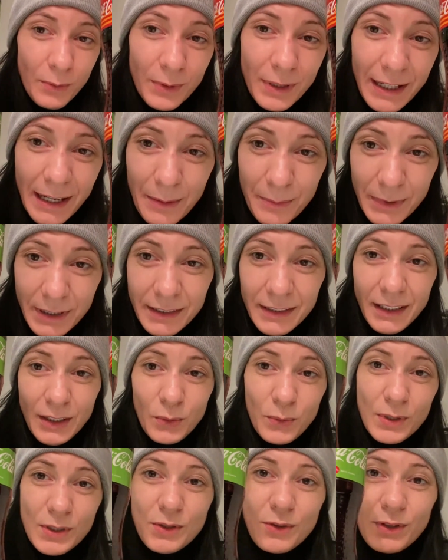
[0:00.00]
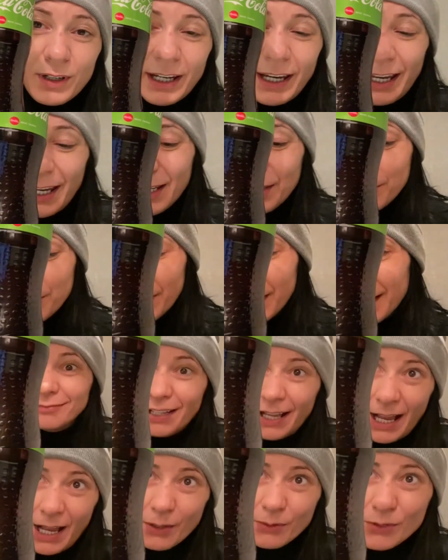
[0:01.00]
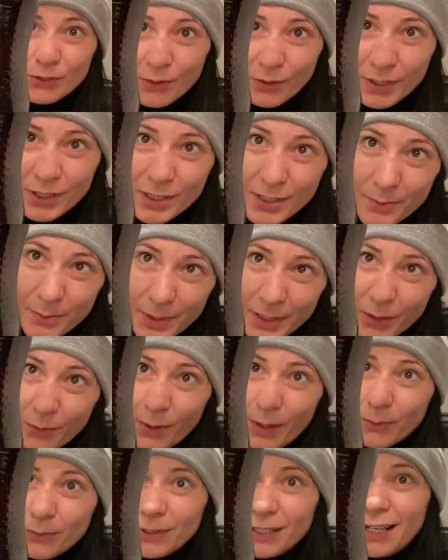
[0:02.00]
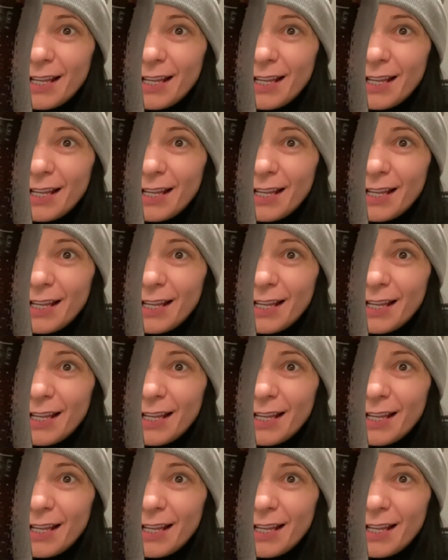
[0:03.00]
with lemon, it was okay, but how is going to be the one with